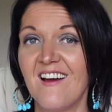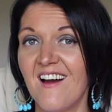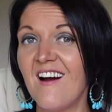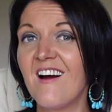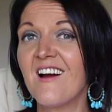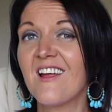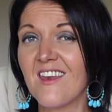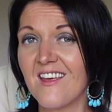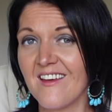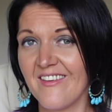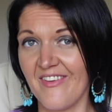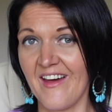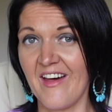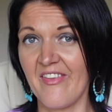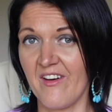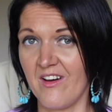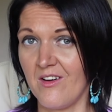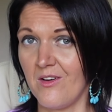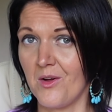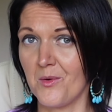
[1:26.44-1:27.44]
I learned that
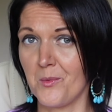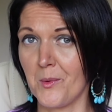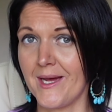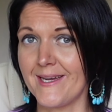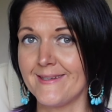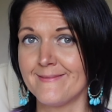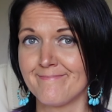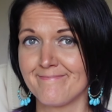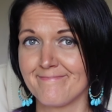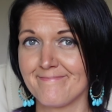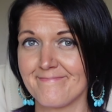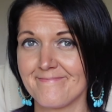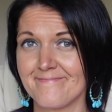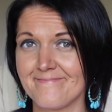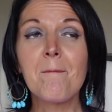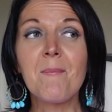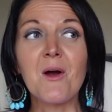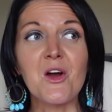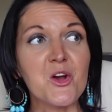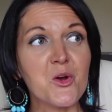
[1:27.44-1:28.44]
the hard way.
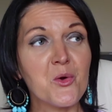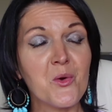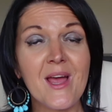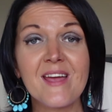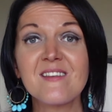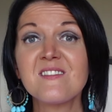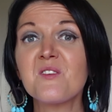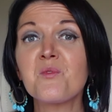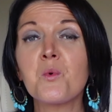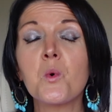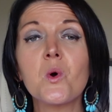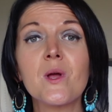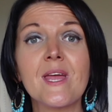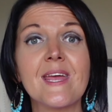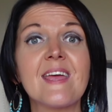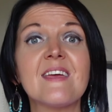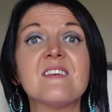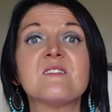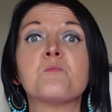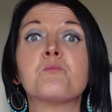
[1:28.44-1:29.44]
But creative
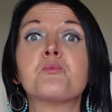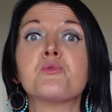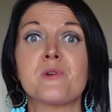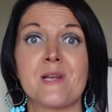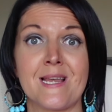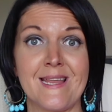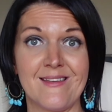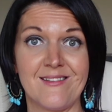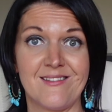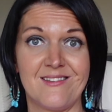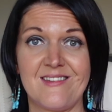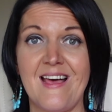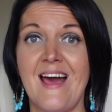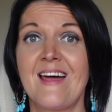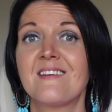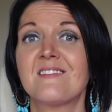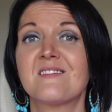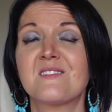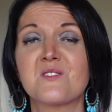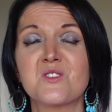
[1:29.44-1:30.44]
walking is brilliant,
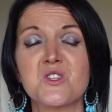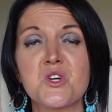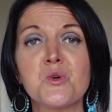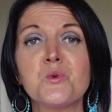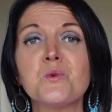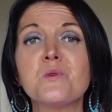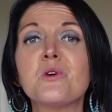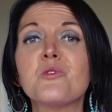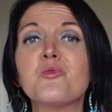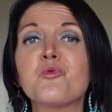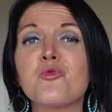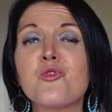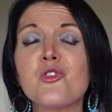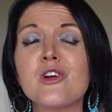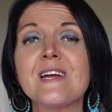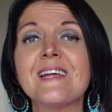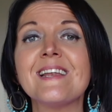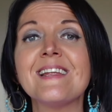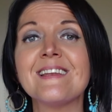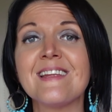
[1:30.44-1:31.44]
and it's a tool that
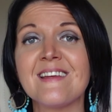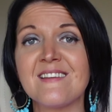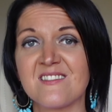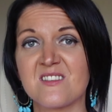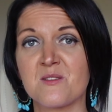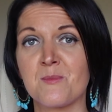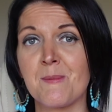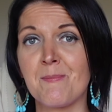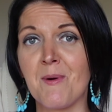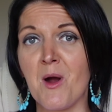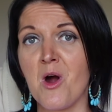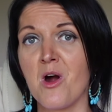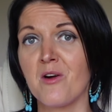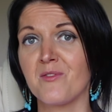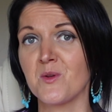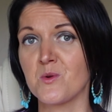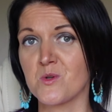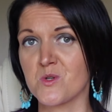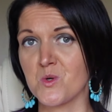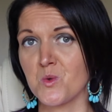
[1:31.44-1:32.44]
really needs to be part of
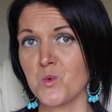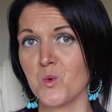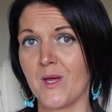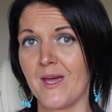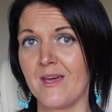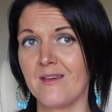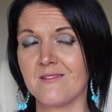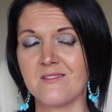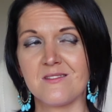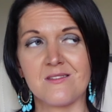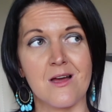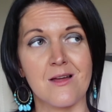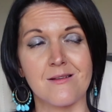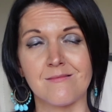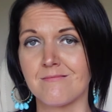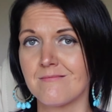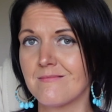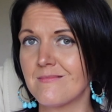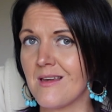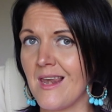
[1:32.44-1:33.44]
your toolkit. So
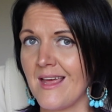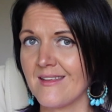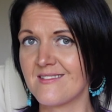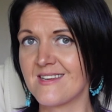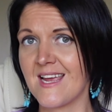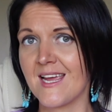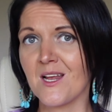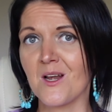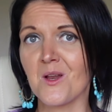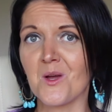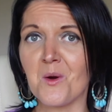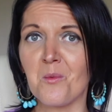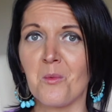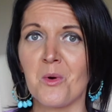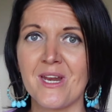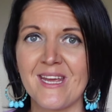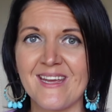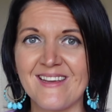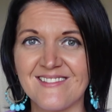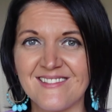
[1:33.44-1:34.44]
let's take a look at
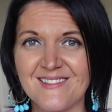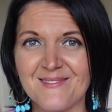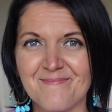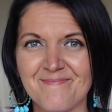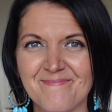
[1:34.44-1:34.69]
what it is.